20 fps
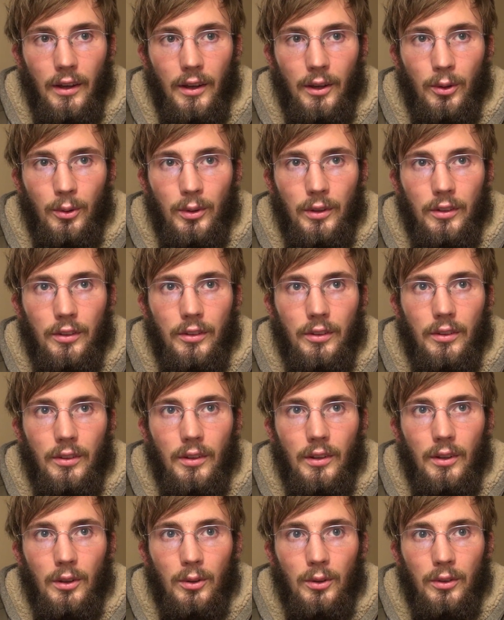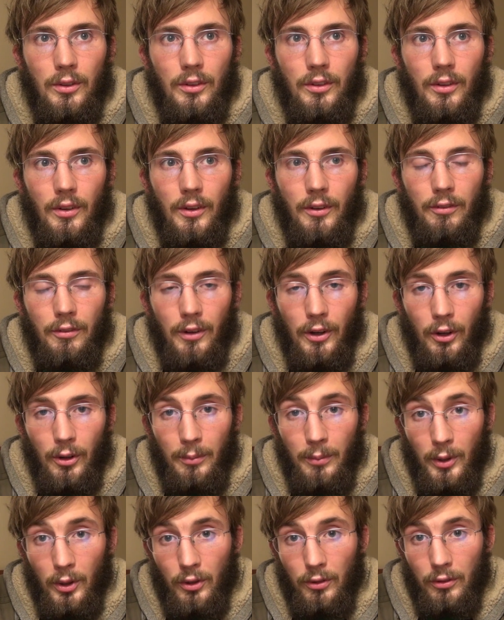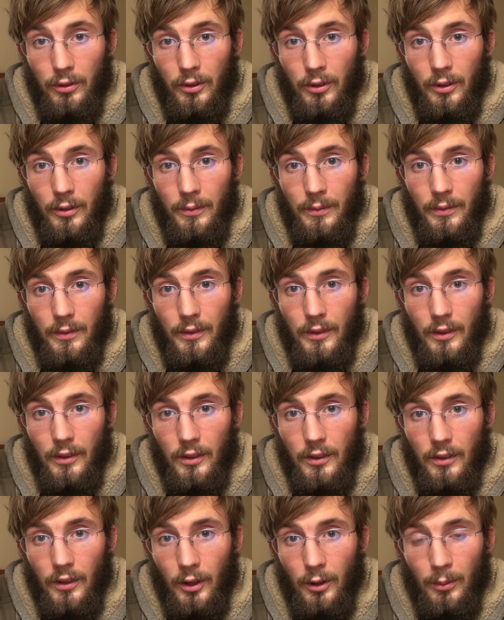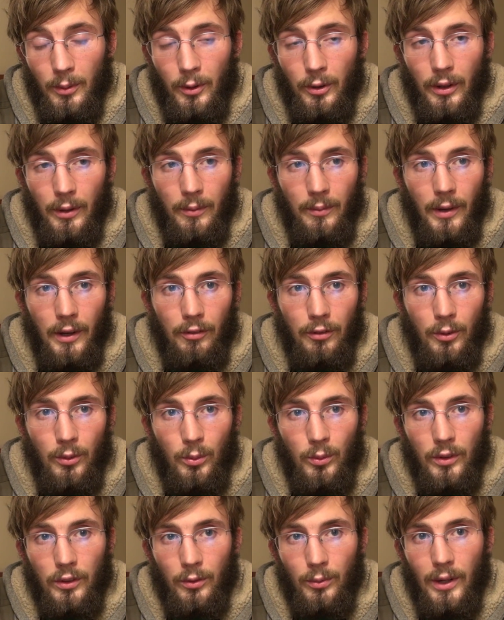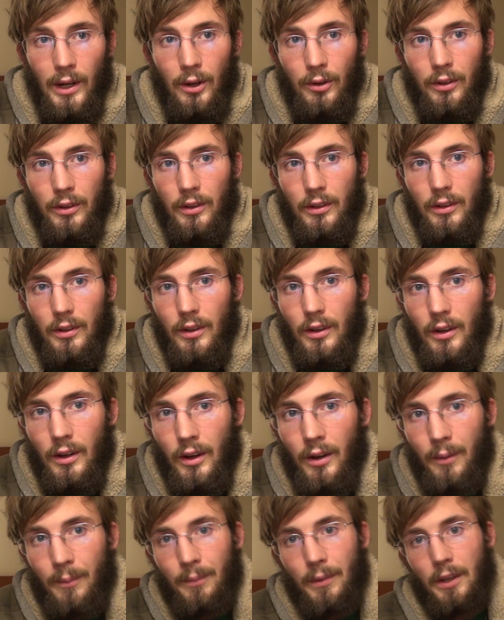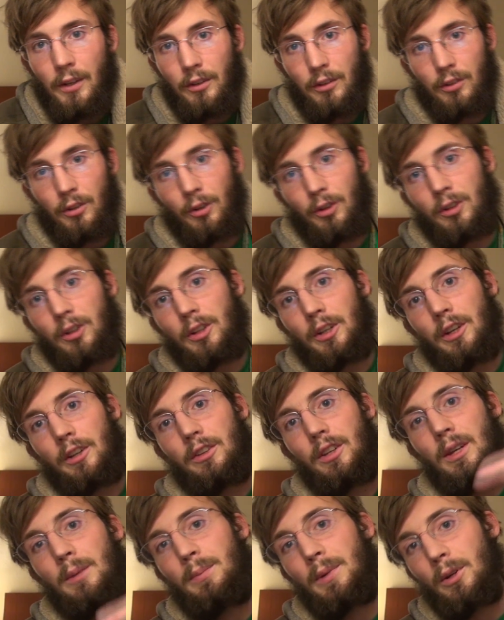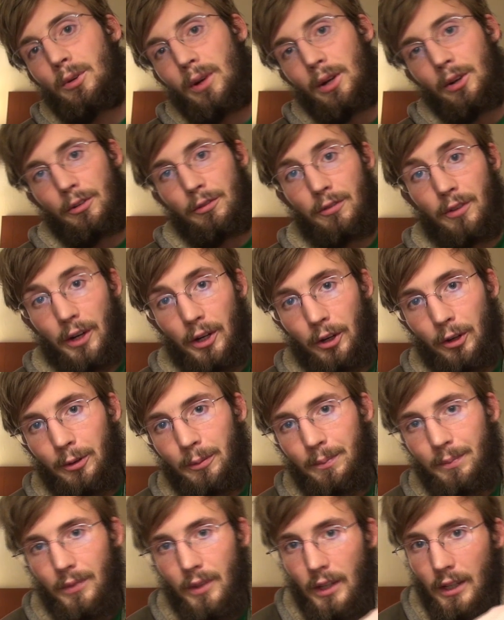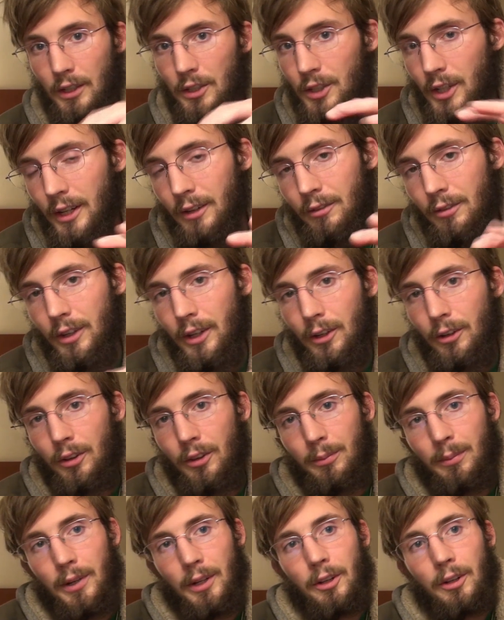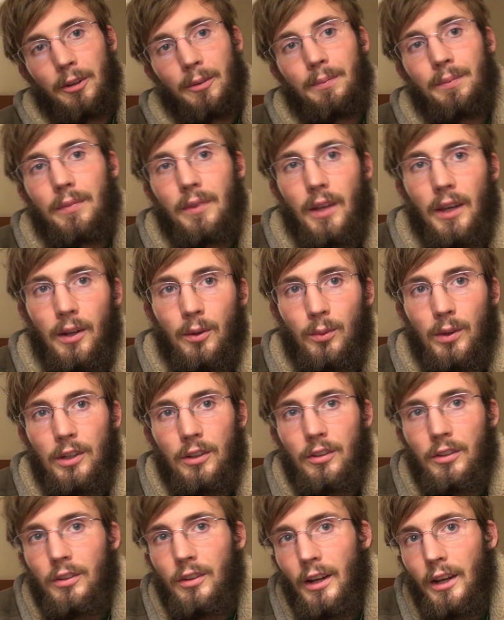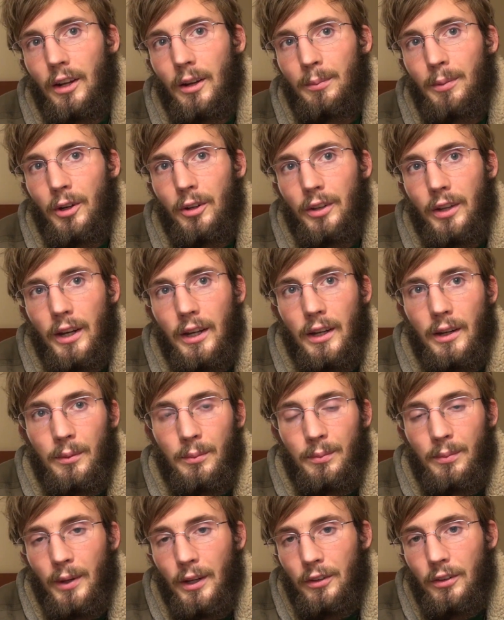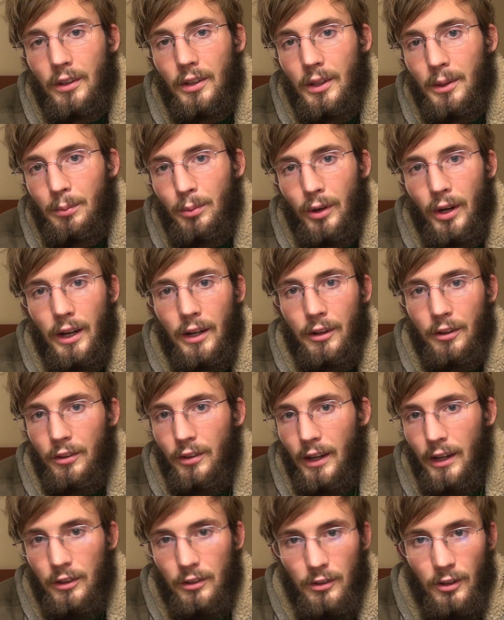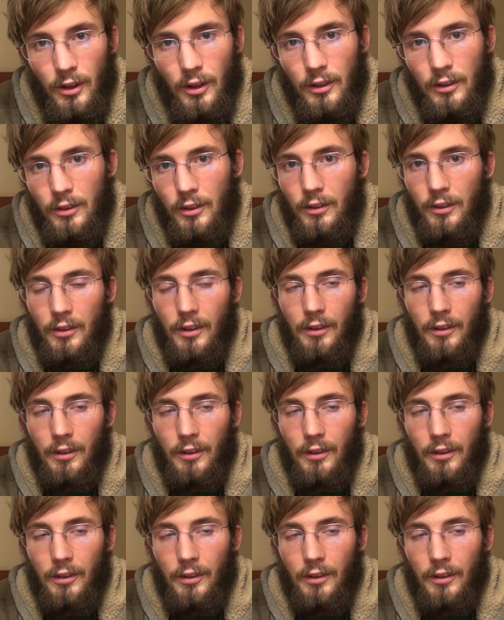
it was it was a very beautiful ceremony. Everyone was around um, in a circle in a teepee around a fire, like a giant fire in the middle, and we just stayed up all night and basically prayed and sang songs and